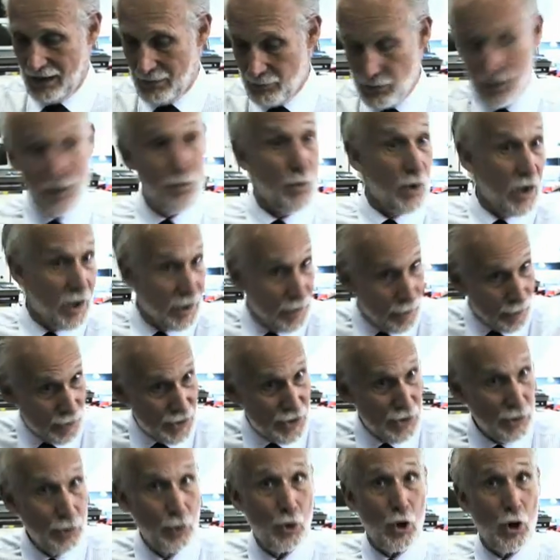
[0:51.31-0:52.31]
Meanwhile, you're
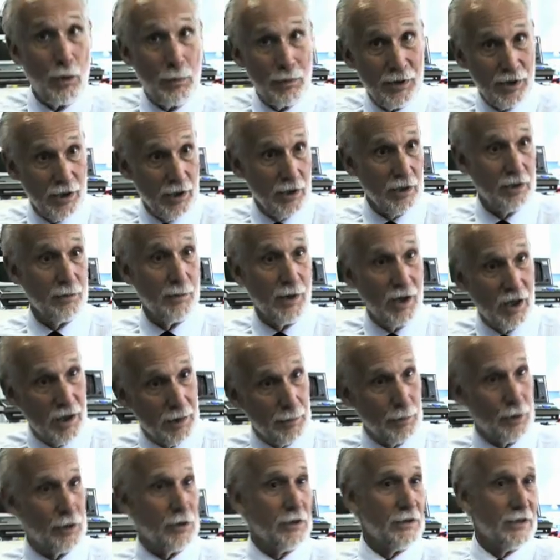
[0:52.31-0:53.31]
still copying the
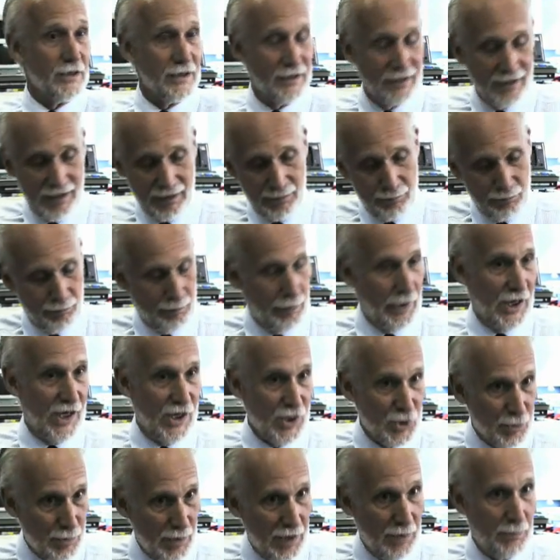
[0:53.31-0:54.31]
Bible
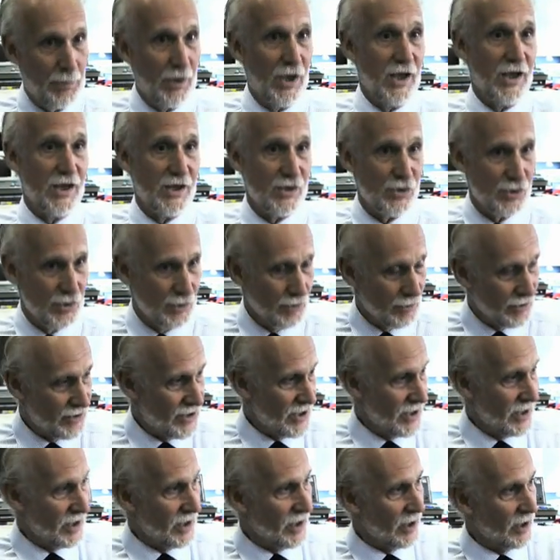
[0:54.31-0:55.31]
page by page, and you're
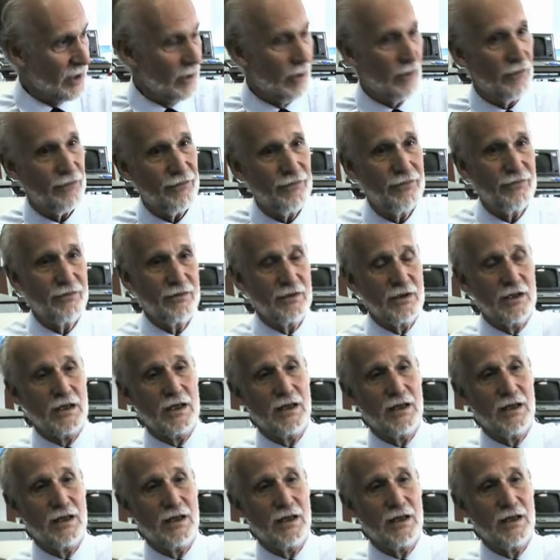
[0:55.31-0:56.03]
sending it off